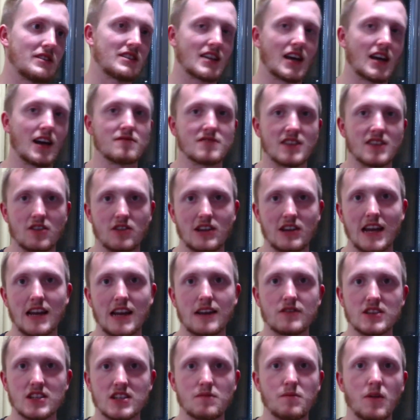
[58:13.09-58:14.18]
times that you can't
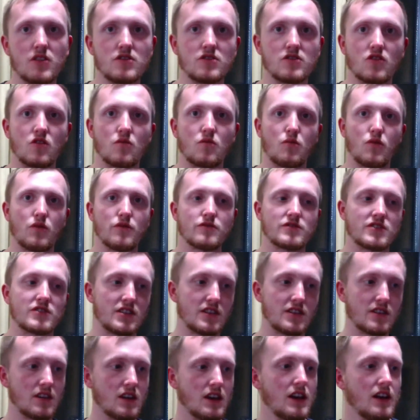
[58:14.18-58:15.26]
even smell your own bullshit.